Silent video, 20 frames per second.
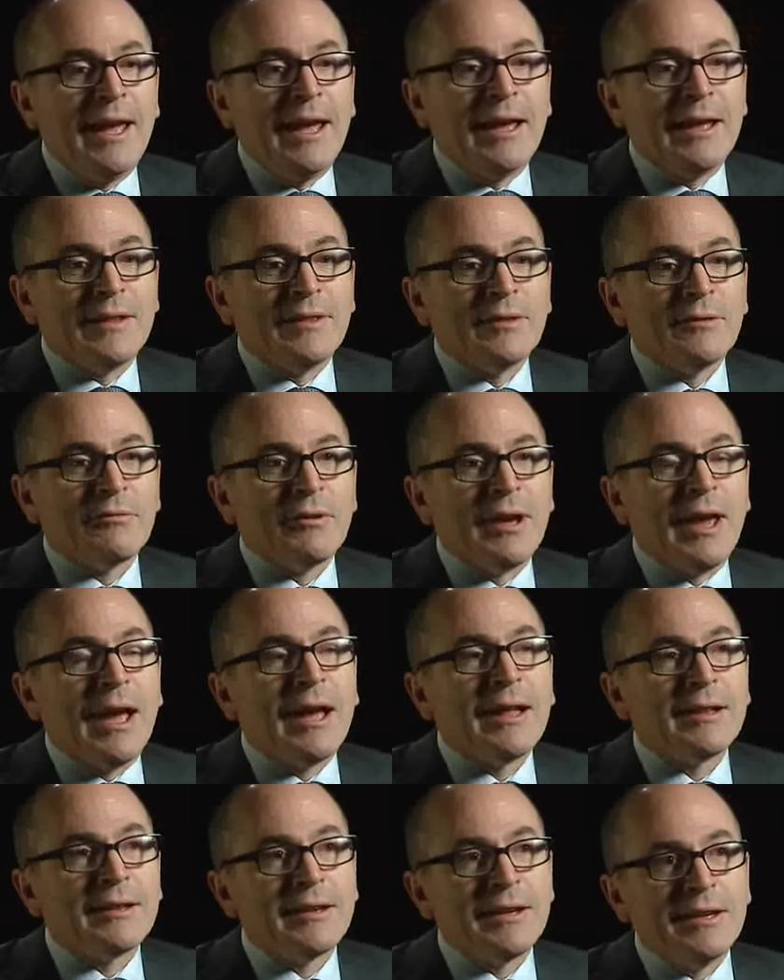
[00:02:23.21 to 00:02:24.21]
And the
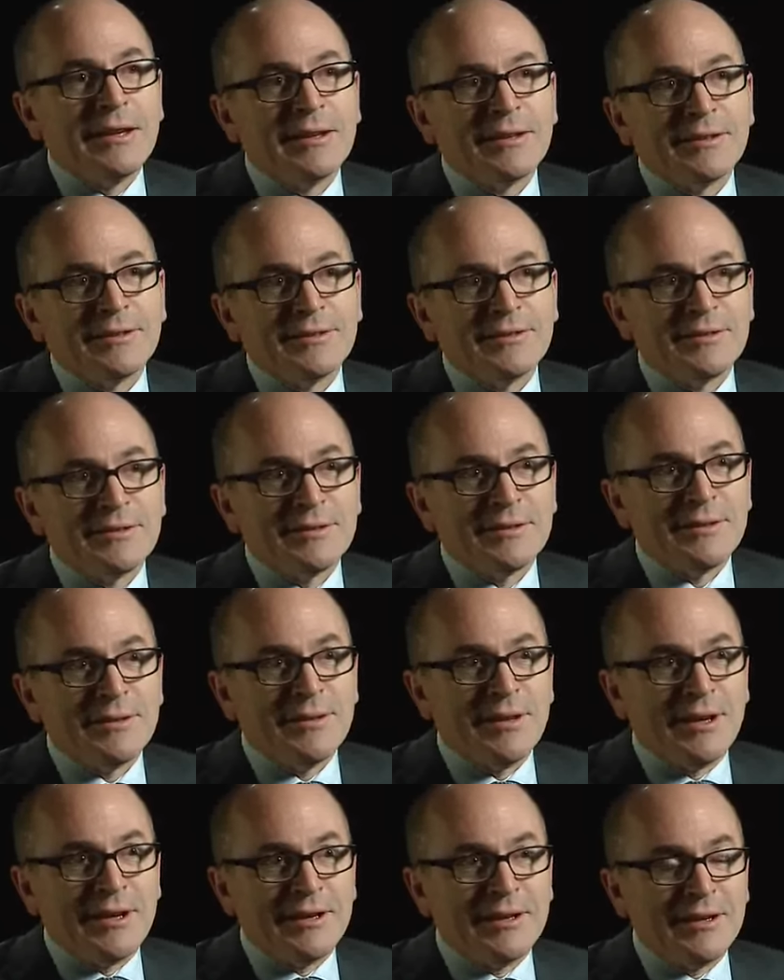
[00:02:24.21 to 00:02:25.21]
reality is
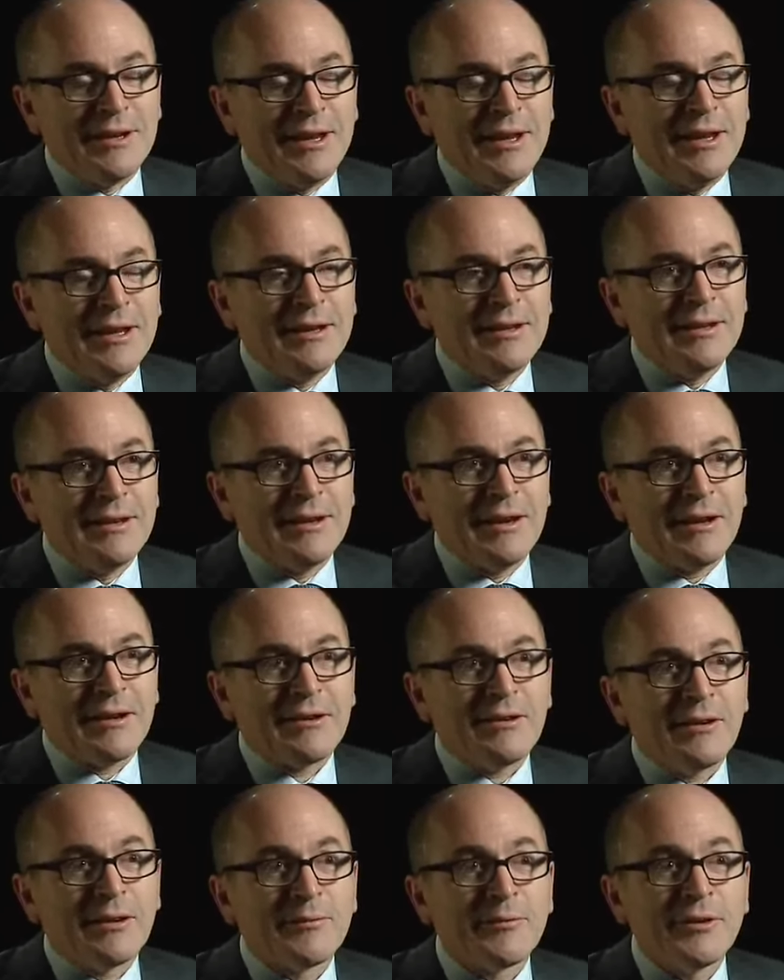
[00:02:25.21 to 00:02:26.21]
that in
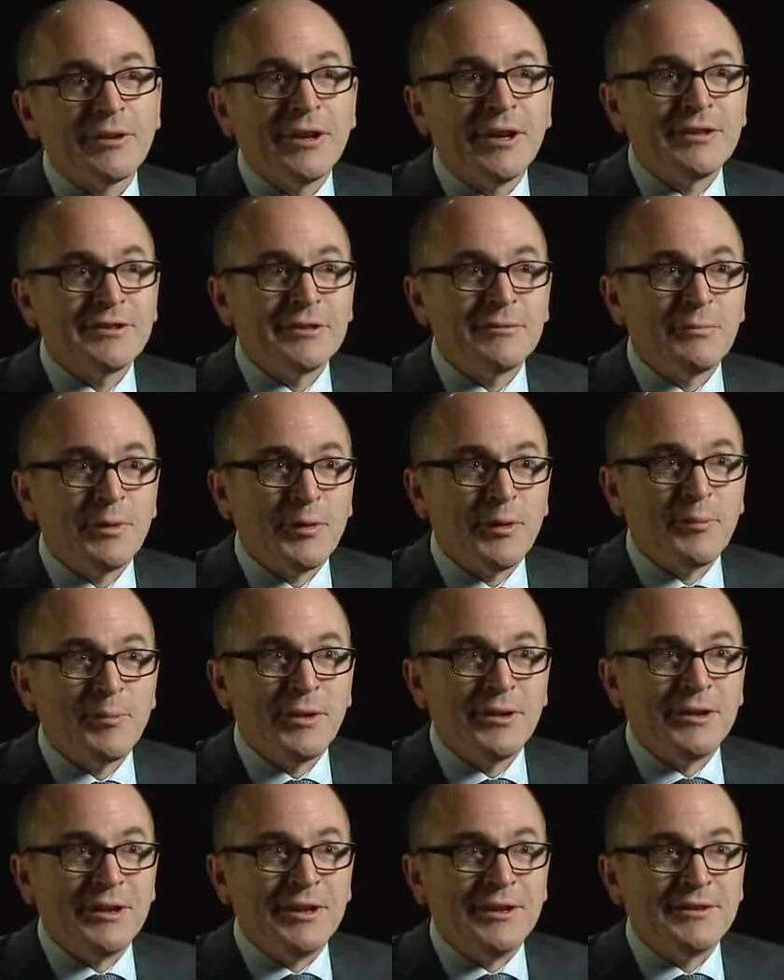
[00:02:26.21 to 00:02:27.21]
a confrontation with the
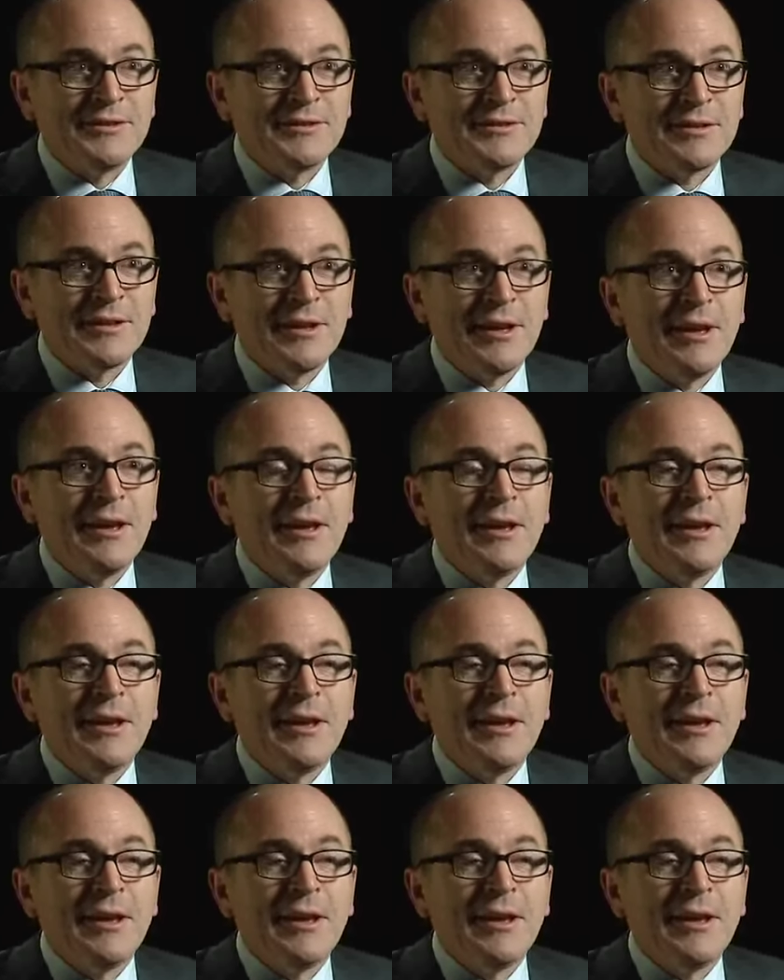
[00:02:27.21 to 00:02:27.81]
police,